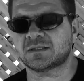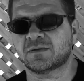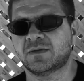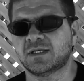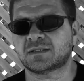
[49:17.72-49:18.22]

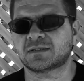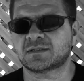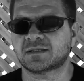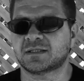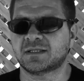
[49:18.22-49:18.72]

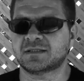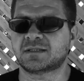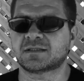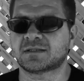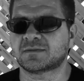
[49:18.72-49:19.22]
this
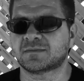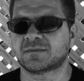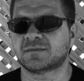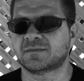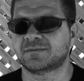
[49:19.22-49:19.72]
is
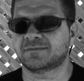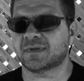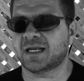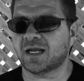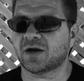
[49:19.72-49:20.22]

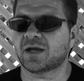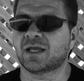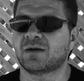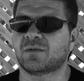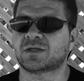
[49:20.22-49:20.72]
an
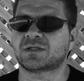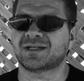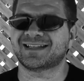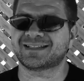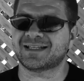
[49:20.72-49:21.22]
area in which
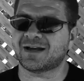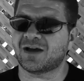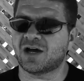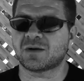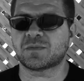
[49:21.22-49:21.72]
it's not
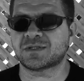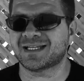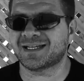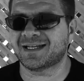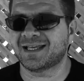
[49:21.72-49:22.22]

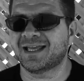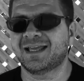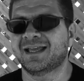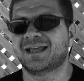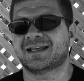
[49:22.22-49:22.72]
100%.
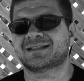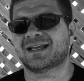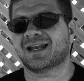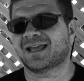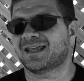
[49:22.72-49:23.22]
It's
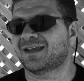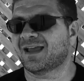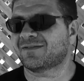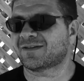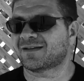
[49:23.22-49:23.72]
not like you
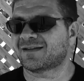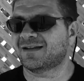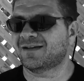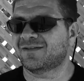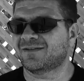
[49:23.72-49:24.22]
have to,
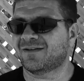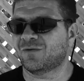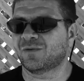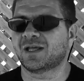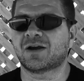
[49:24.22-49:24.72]

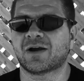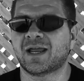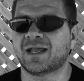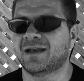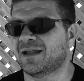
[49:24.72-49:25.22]
only
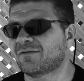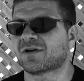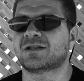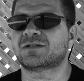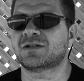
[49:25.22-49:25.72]
create and
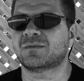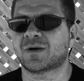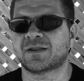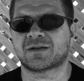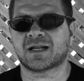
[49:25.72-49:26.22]
never
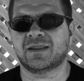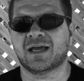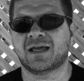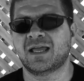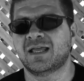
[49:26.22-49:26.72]
consume or anything like
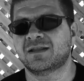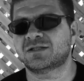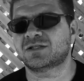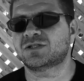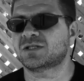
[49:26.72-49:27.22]
that.
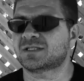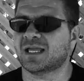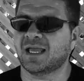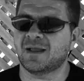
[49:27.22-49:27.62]
This is just